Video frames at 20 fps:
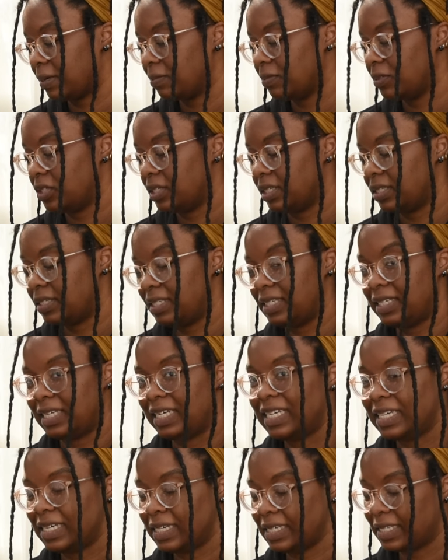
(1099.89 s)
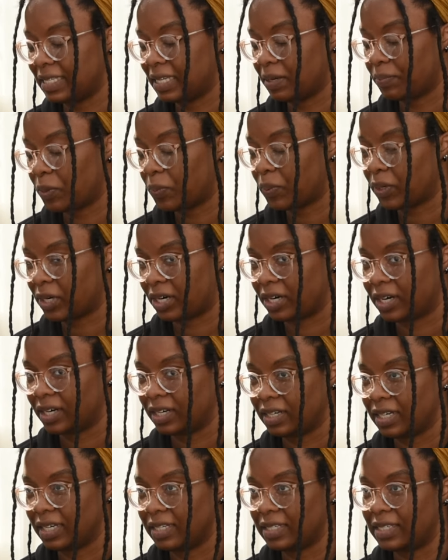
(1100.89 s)
I will just tease them
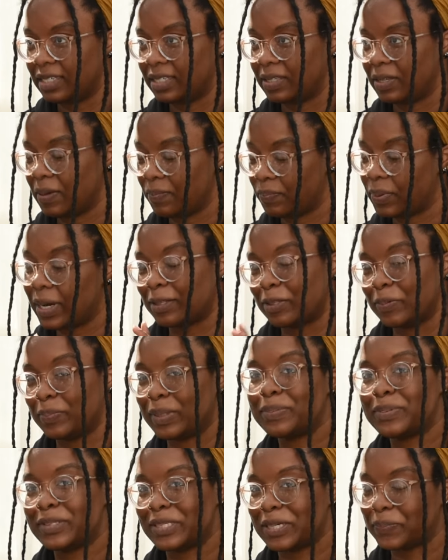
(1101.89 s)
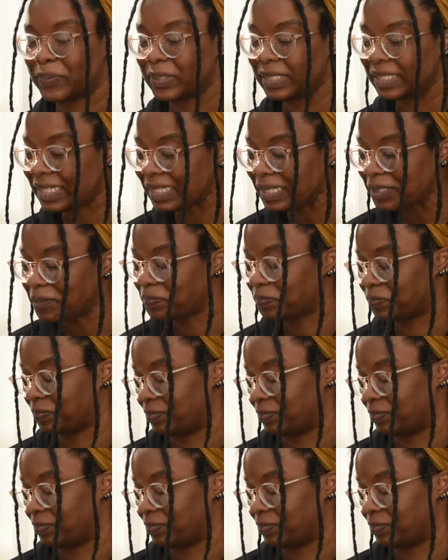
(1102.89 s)
apart and pot them up separately.